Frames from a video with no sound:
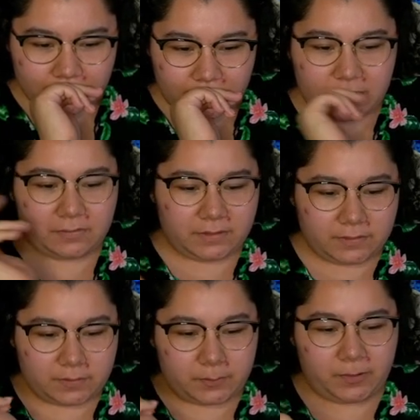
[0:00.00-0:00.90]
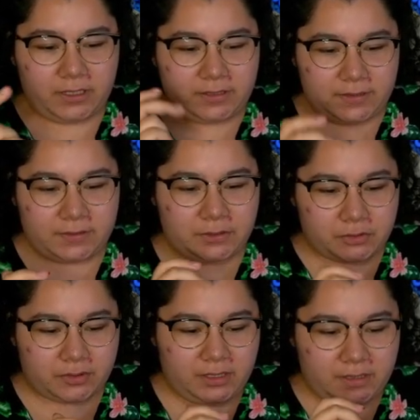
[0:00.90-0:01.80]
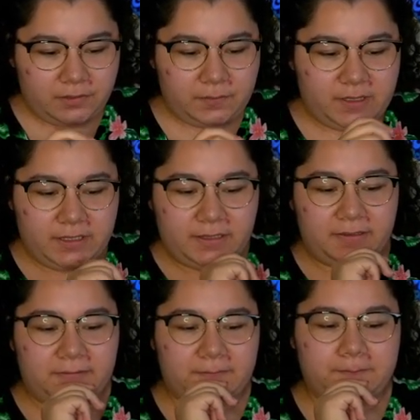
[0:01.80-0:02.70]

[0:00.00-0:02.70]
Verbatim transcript: you know, this is a pretty decent tree near the beginning.